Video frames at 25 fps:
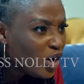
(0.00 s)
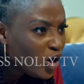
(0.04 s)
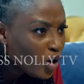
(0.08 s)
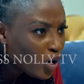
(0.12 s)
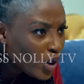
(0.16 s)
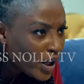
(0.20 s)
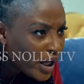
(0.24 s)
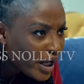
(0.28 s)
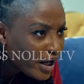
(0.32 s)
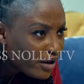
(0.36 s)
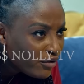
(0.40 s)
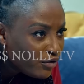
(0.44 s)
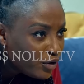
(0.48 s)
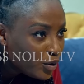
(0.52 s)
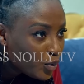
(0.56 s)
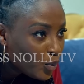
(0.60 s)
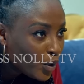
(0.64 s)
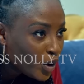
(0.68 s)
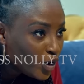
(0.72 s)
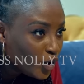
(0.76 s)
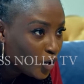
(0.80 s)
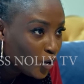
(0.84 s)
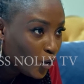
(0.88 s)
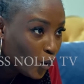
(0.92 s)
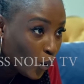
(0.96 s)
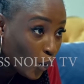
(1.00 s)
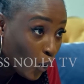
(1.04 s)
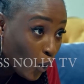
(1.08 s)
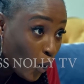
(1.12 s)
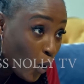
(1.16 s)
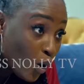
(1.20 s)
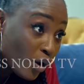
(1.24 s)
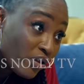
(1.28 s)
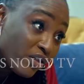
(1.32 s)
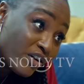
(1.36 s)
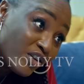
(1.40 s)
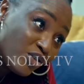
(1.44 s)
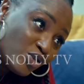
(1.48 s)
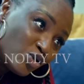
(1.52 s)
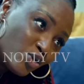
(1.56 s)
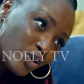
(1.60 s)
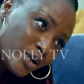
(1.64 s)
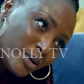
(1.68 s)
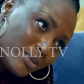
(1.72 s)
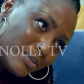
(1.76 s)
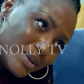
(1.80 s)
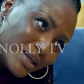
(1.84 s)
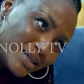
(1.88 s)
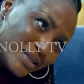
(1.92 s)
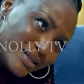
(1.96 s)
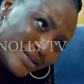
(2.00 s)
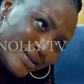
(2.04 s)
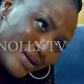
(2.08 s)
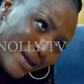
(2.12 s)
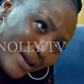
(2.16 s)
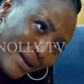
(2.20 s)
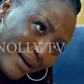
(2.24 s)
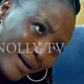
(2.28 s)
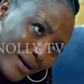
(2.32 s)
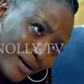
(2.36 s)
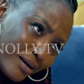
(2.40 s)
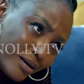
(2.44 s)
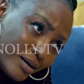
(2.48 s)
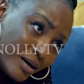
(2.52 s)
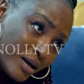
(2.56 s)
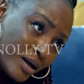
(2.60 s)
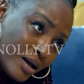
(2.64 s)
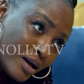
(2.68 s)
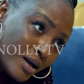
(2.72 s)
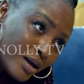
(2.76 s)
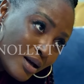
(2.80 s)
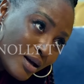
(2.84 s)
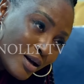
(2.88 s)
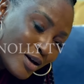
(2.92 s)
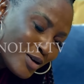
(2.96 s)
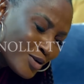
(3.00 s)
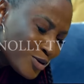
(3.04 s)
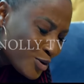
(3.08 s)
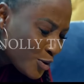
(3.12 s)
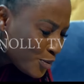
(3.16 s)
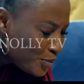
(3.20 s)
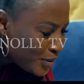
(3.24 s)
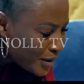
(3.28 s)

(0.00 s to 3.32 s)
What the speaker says: luck everywhere you go or that you're a mistake. So